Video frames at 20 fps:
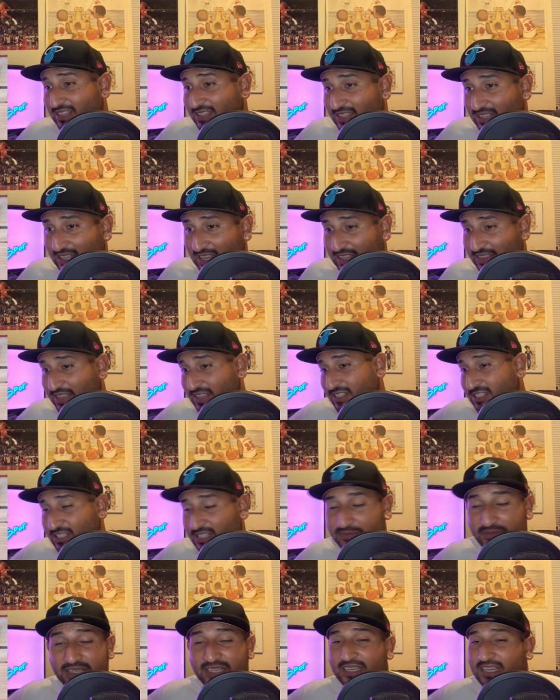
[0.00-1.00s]
I think
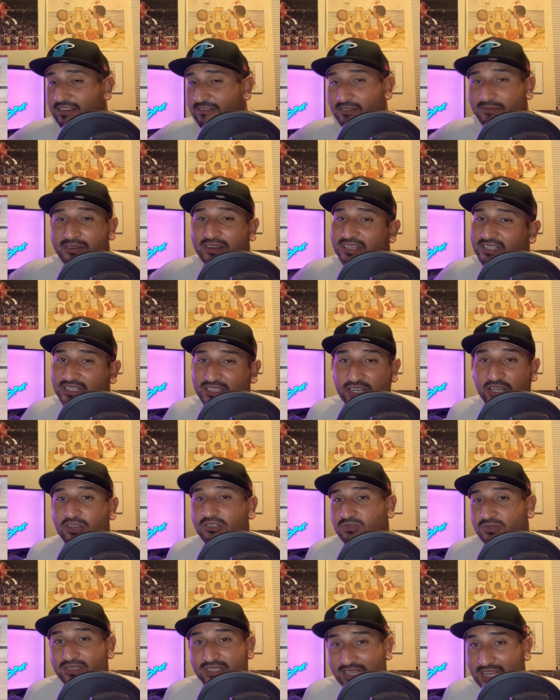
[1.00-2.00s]
Jimmy, everyone knows
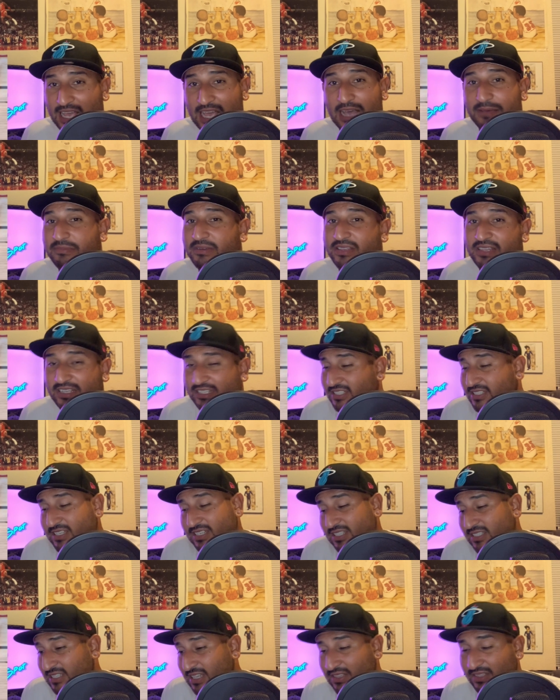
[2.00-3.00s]
what's gonna happen. They're just gonna
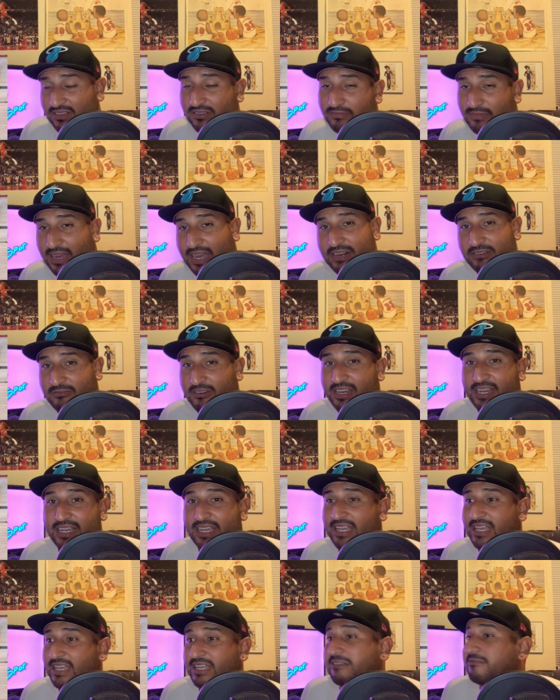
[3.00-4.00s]
set their mind right,
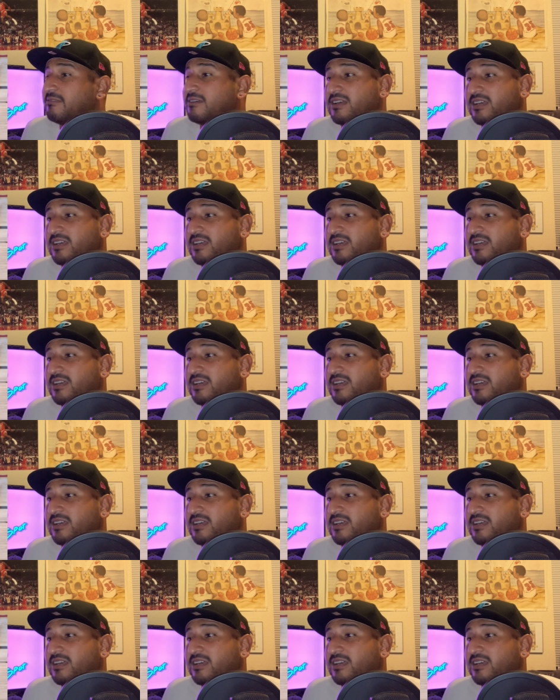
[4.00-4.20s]
and